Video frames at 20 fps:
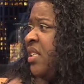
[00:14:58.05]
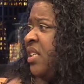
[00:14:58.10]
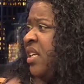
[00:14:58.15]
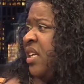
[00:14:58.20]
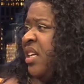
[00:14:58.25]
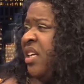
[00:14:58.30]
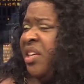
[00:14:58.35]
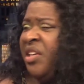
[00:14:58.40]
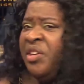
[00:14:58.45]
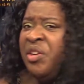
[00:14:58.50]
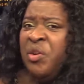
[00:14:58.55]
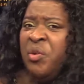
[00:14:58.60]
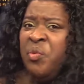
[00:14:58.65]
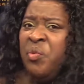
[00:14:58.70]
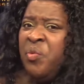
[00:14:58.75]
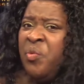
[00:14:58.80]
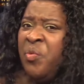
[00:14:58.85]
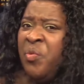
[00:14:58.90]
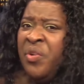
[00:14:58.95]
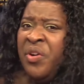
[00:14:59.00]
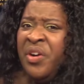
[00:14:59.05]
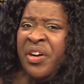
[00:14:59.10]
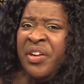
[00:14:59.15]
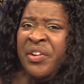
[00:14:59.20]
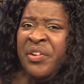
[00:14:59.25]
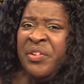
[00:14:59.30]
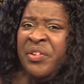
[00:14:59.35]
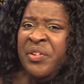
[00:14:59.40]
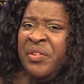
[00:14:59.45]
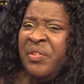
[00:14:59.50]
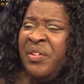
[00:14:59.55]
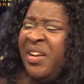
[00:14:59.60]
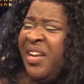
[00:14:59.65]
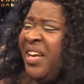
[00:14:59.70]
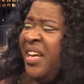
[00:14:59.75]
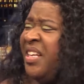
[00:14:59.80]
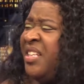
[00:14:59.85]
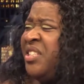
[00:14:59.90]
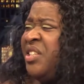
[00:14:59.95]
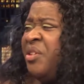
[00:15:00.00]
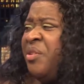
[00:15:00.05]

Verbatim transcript: Water, no, no water, no lights.